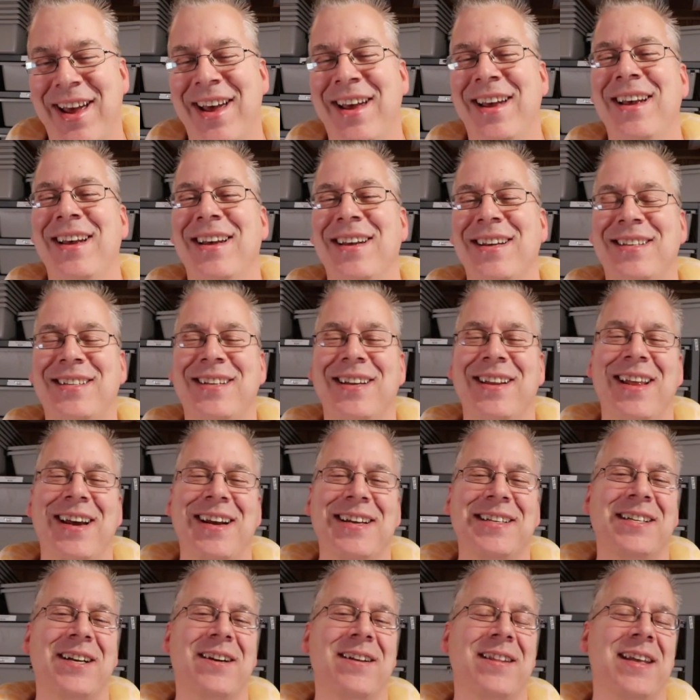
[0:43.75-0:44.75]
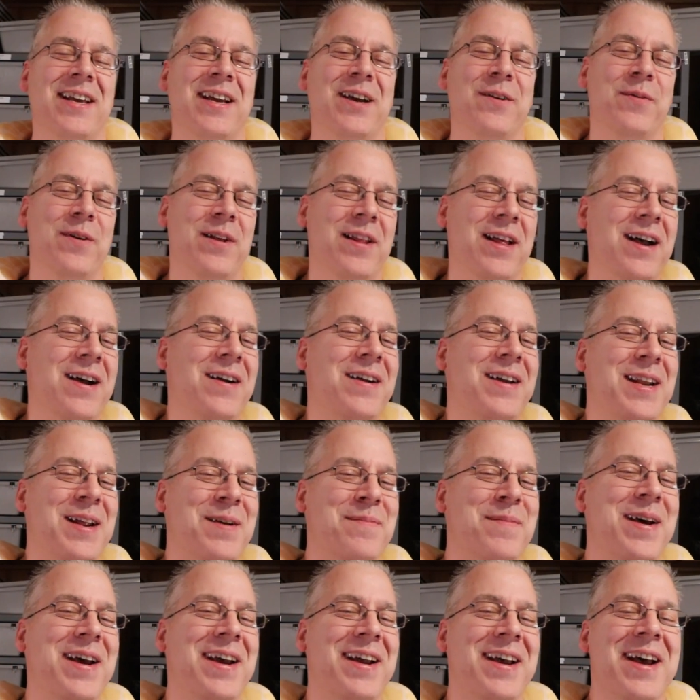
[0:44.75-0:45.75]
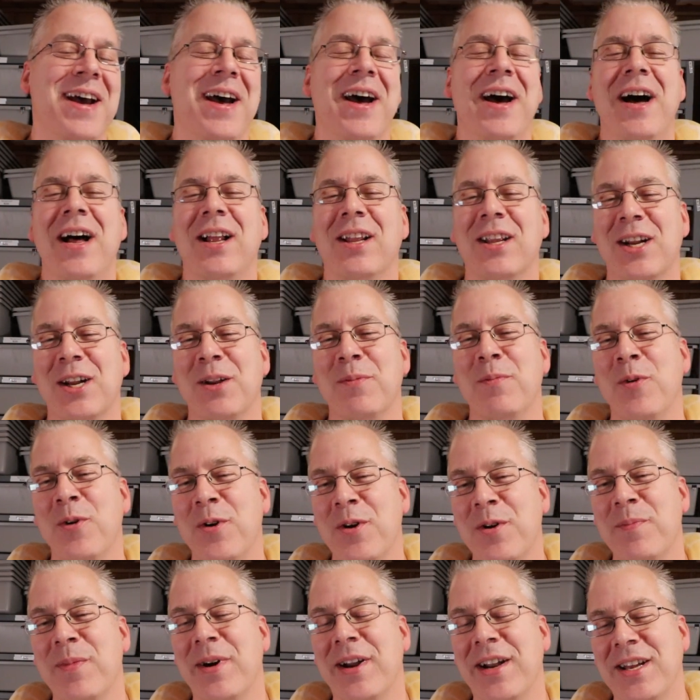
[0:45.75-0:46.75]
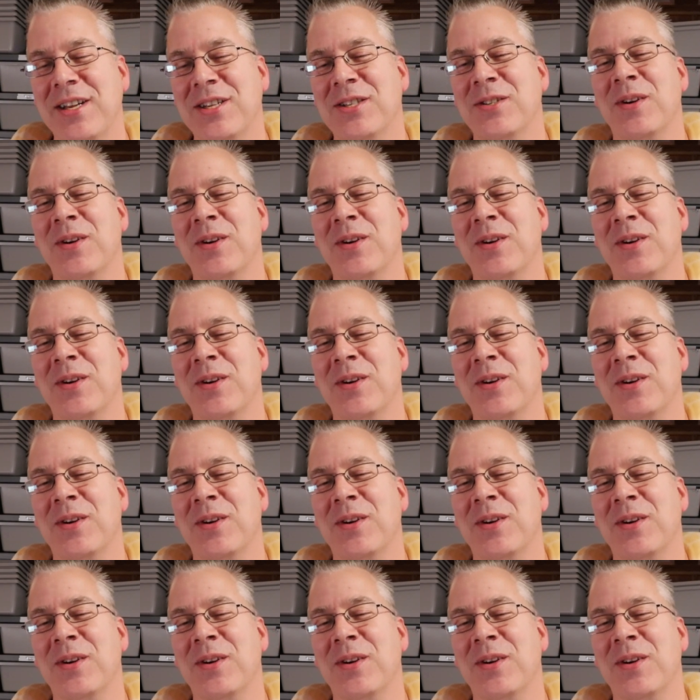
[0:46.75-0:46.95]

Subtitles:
So I started thinking, well, how can I make a little more money?